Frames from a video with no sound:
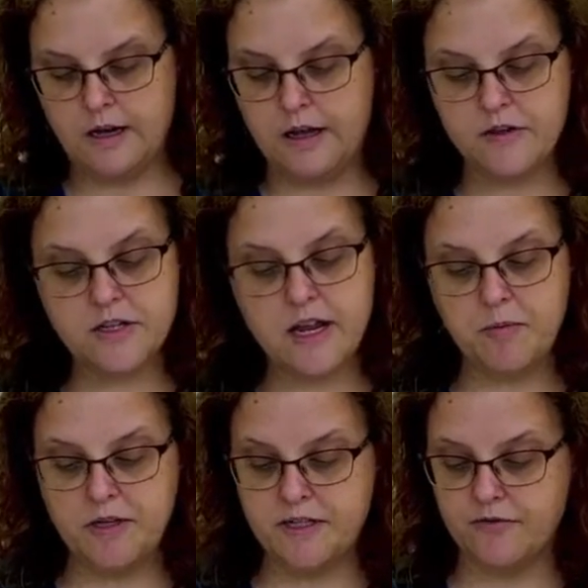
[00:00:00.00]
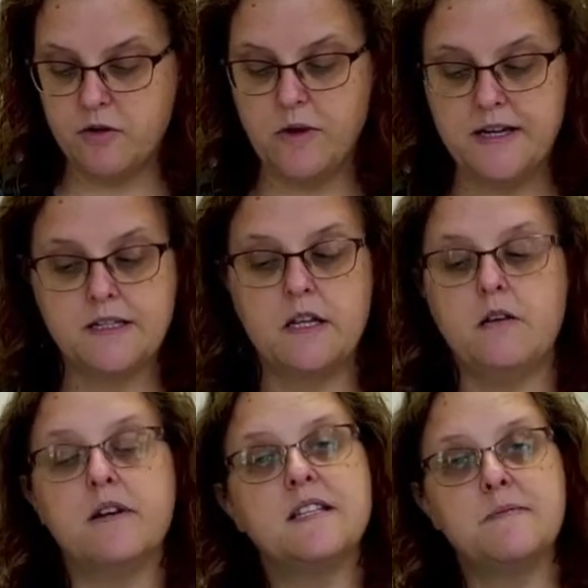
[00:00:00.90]
Now there's a couple of different ways that
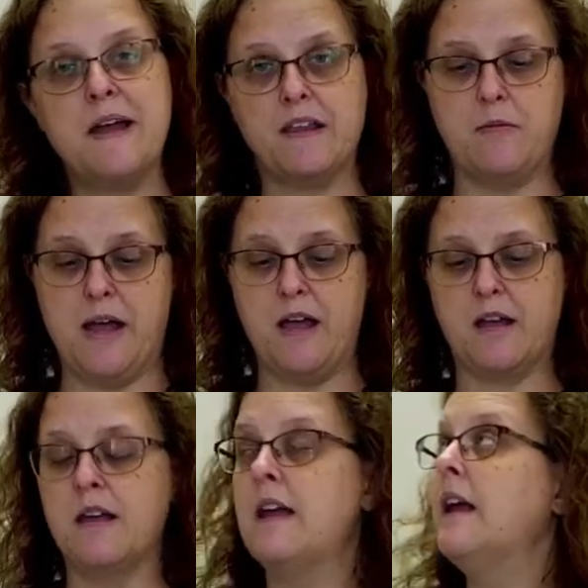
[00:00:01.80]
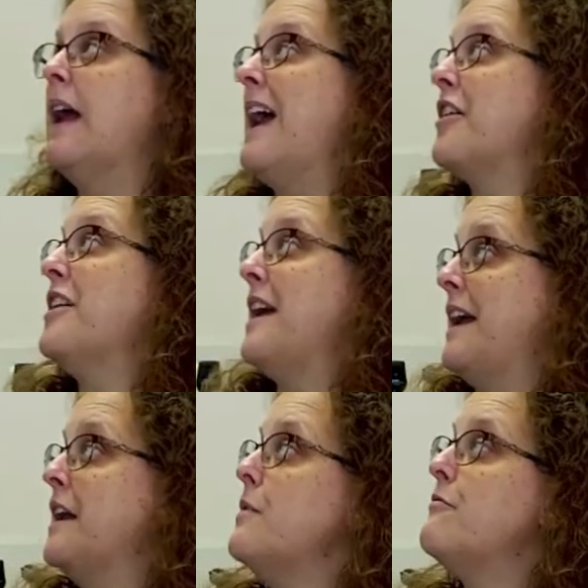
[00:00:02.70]
you can spike the bag. I could
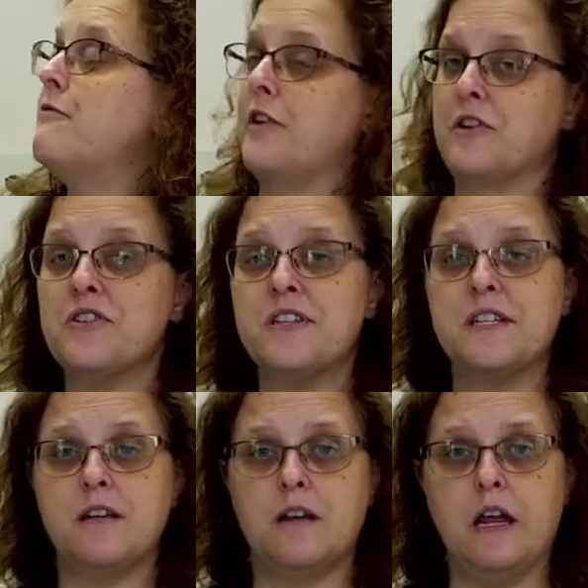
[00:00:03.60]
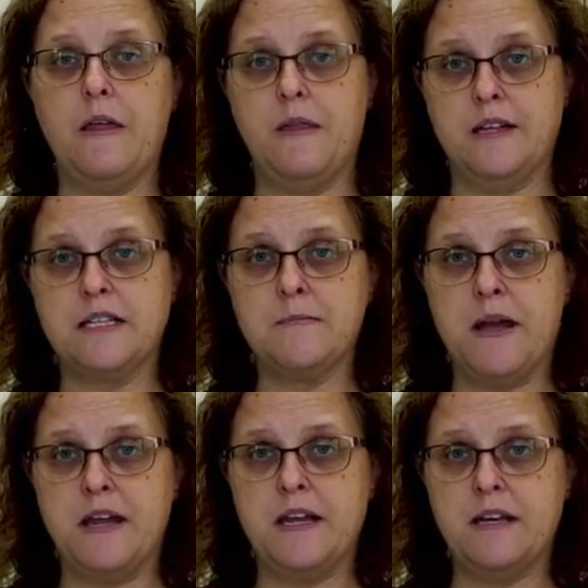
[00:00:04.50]
hang it up first and then
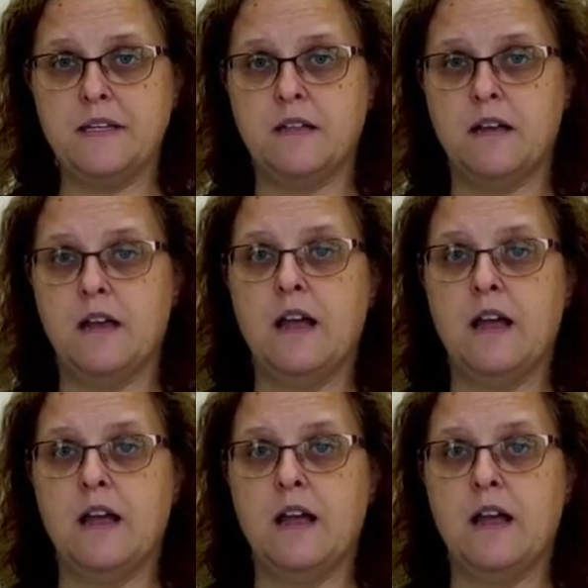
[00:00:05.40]
spike it.